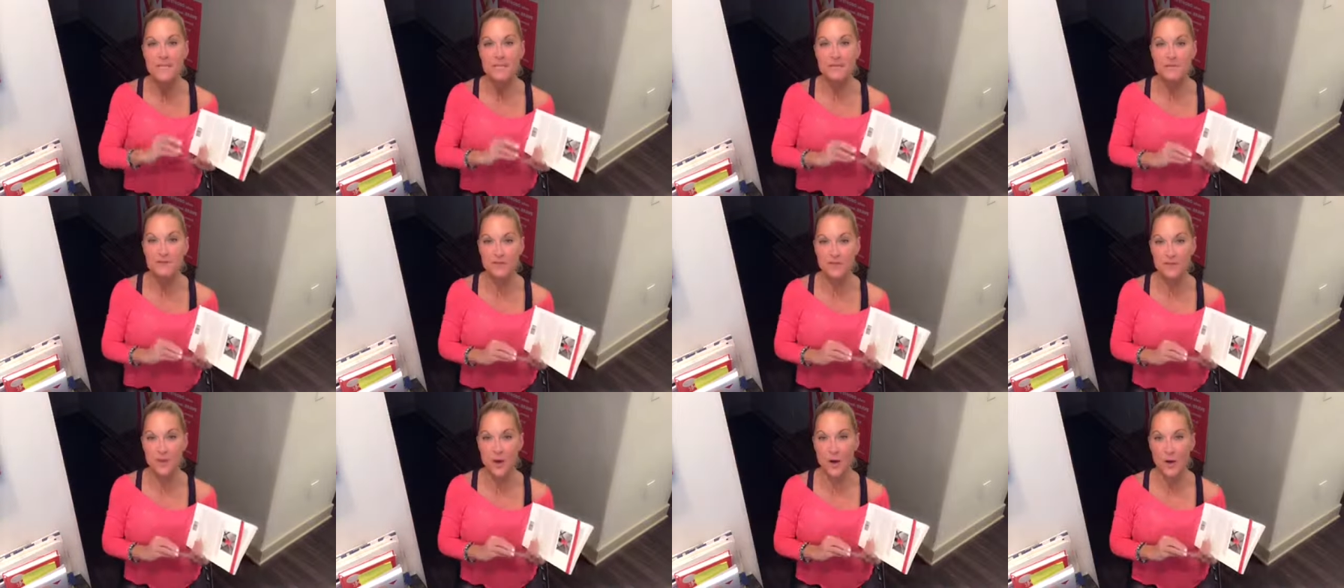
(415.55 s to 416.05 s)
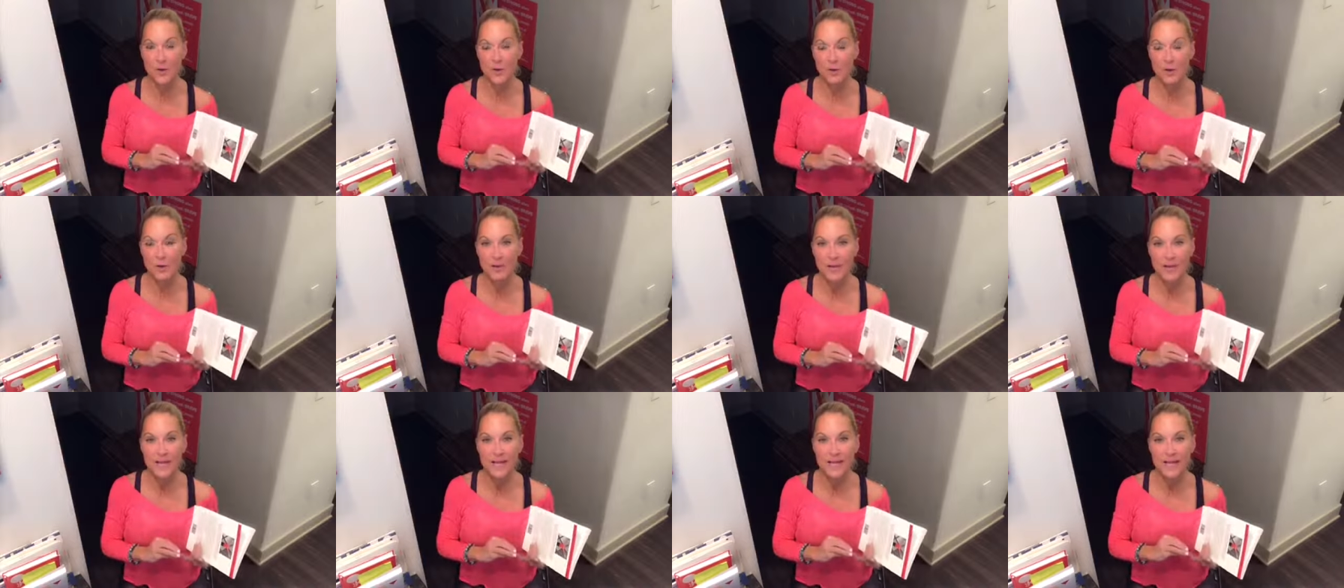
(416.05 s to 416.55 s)

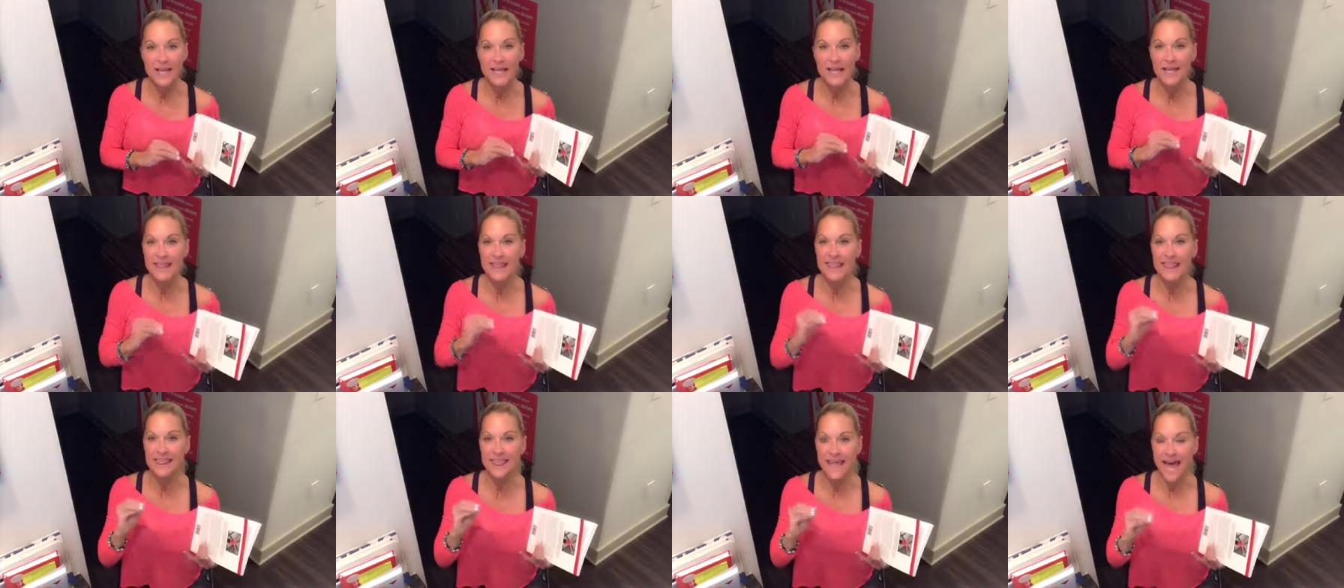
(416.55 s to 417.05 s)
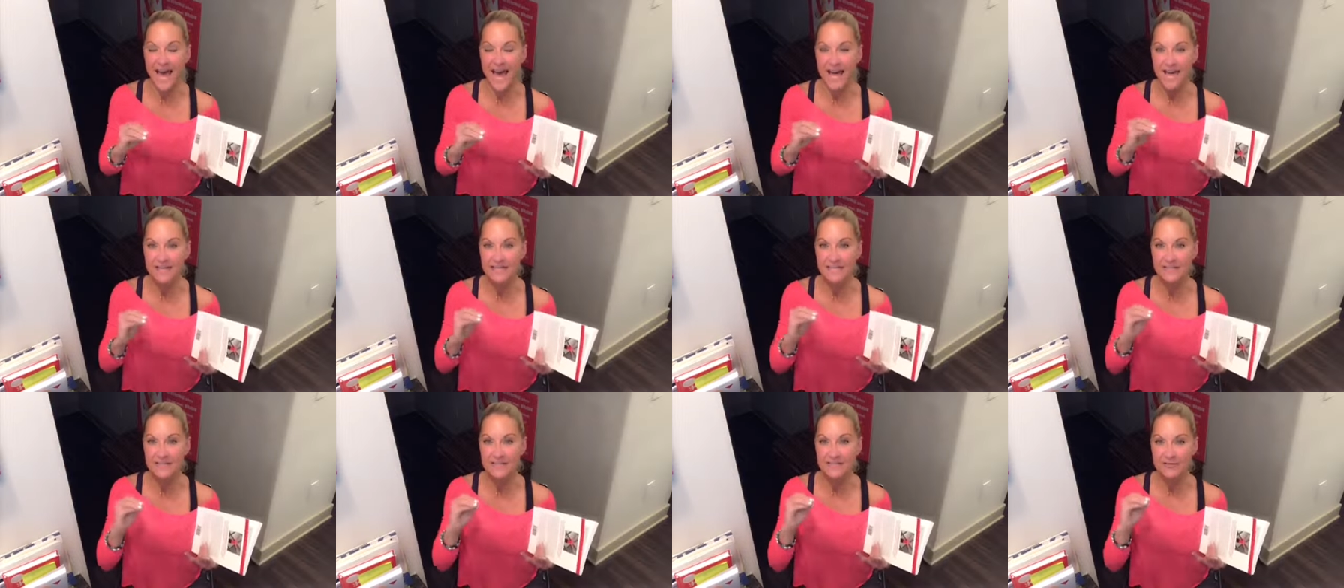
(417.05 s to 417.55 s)
So
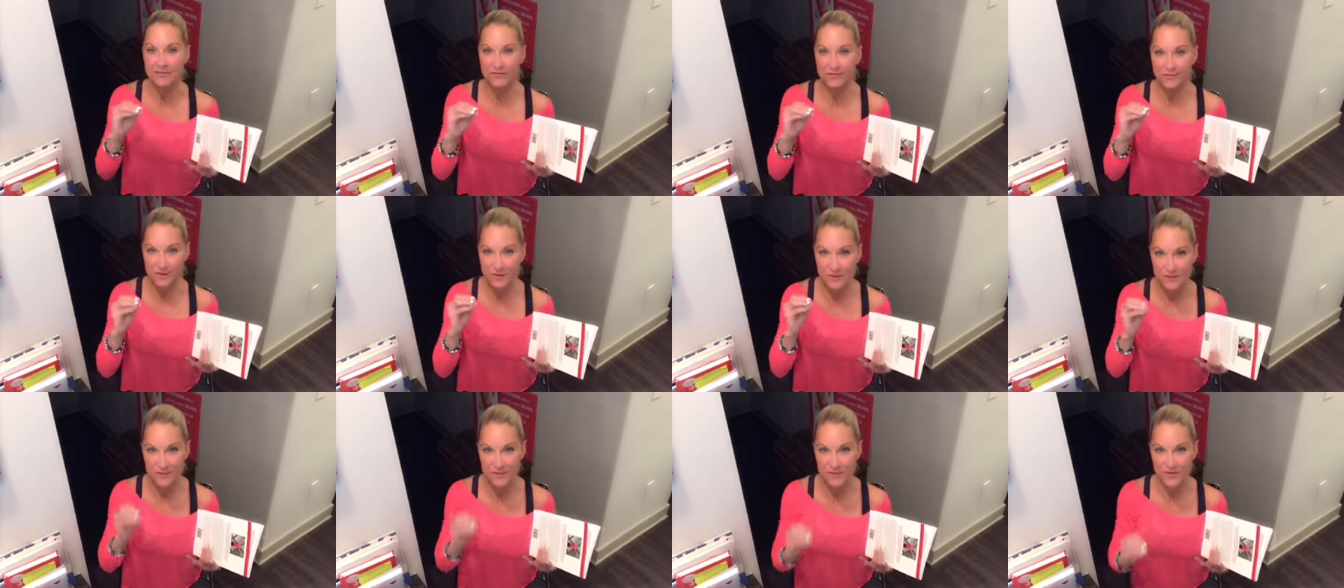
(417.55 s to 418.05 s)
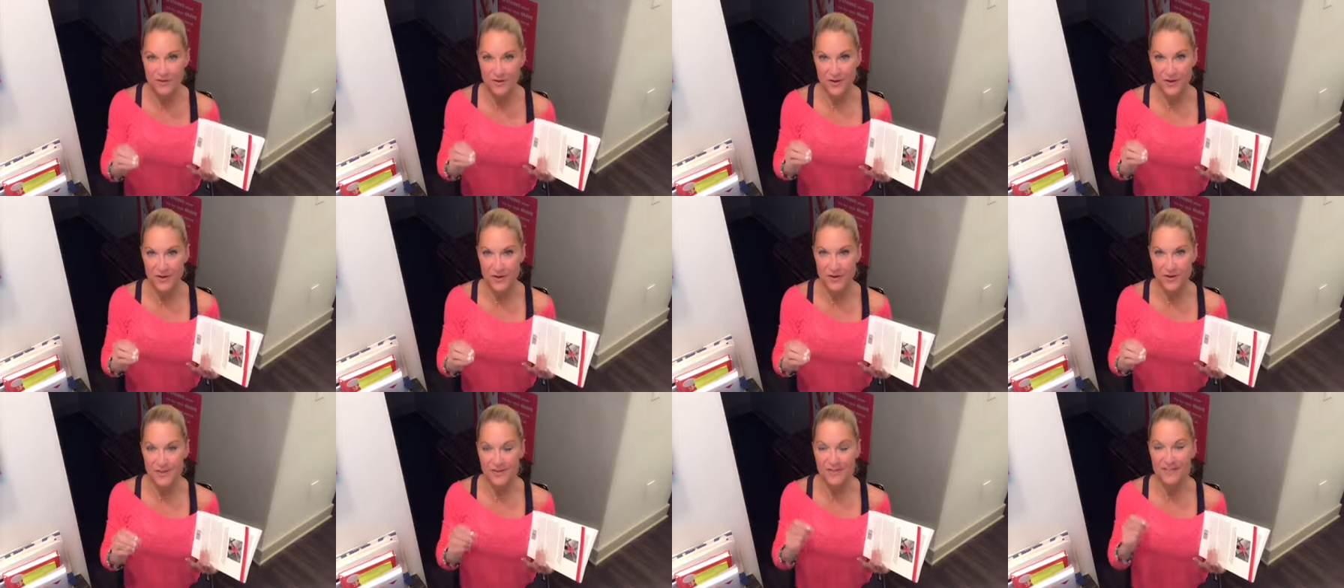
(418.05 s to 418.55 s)
that's, first of
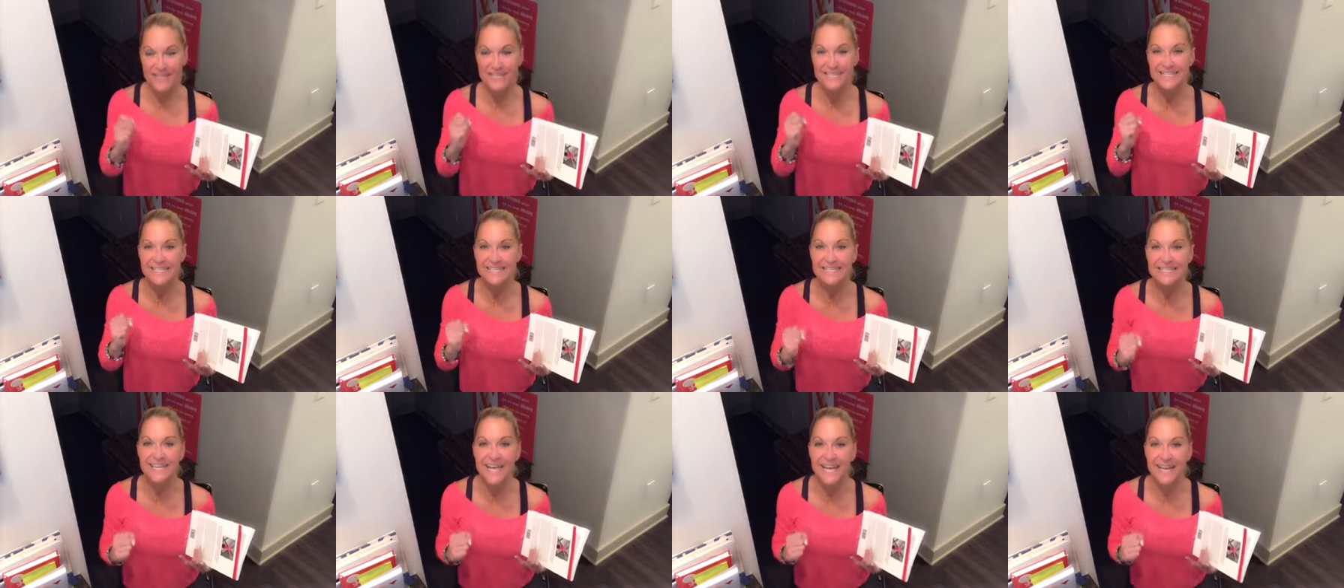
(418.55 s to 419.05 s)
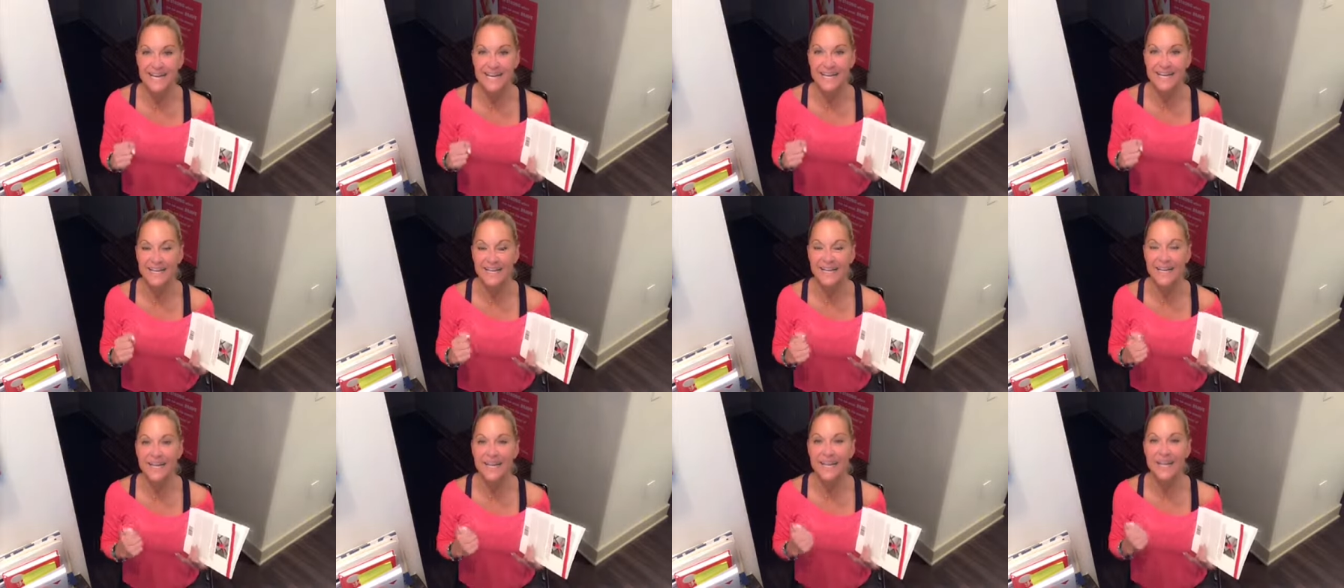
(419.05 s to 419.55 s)
all,
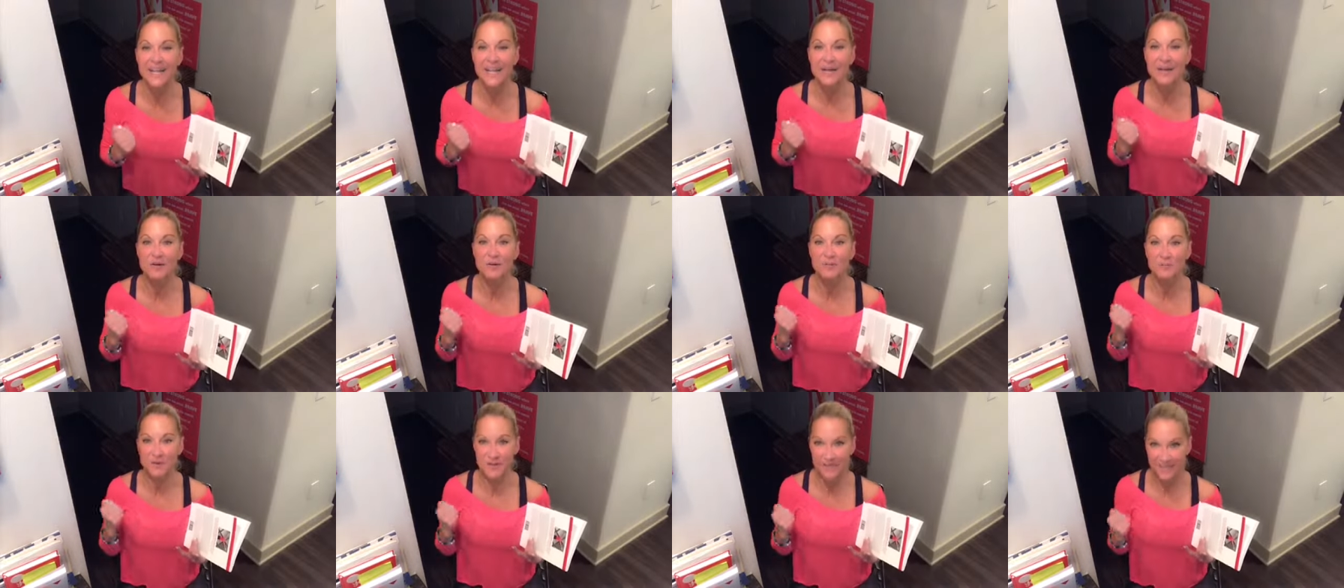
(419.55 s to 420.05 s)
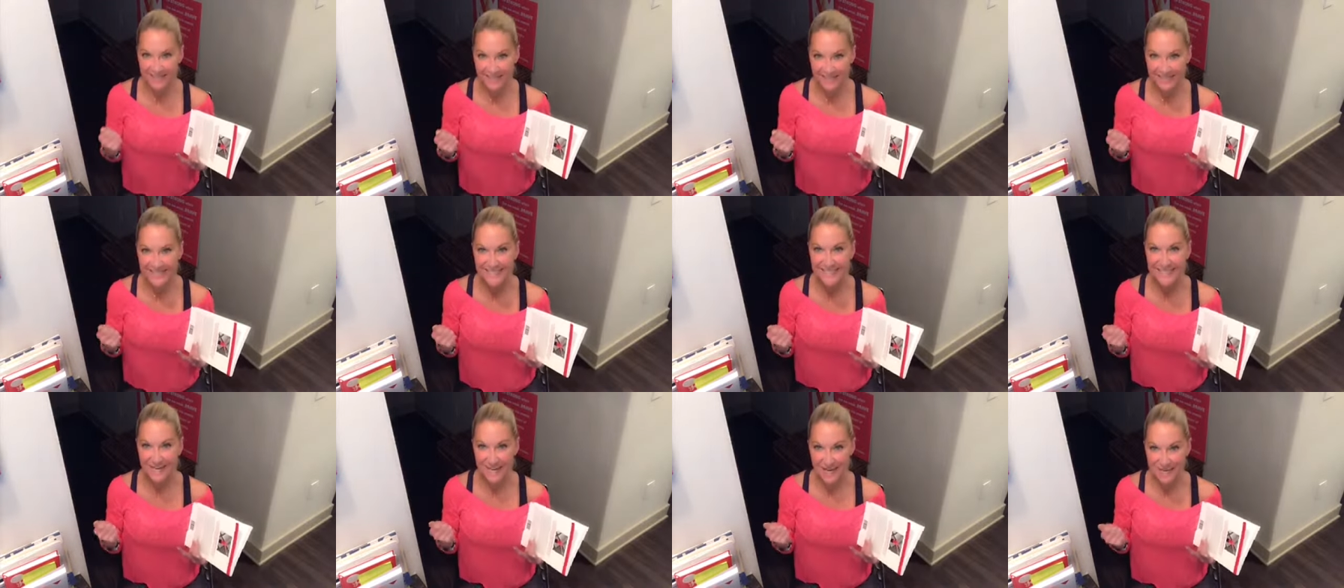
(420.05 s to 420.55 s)
setting
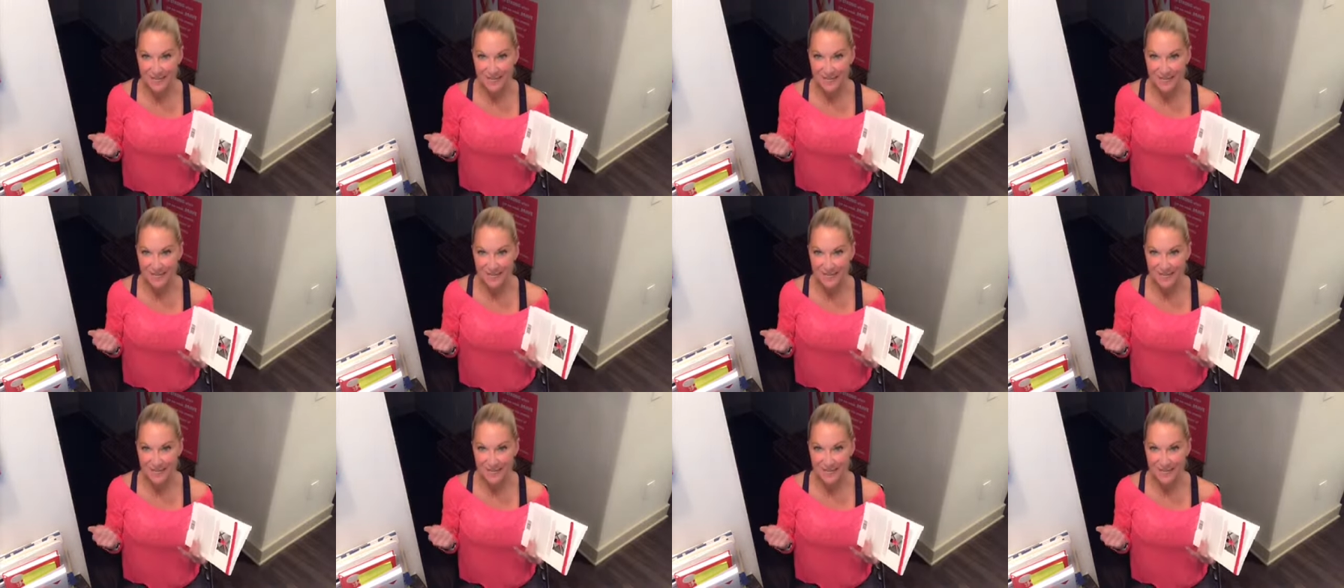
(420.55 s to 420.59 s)
realistic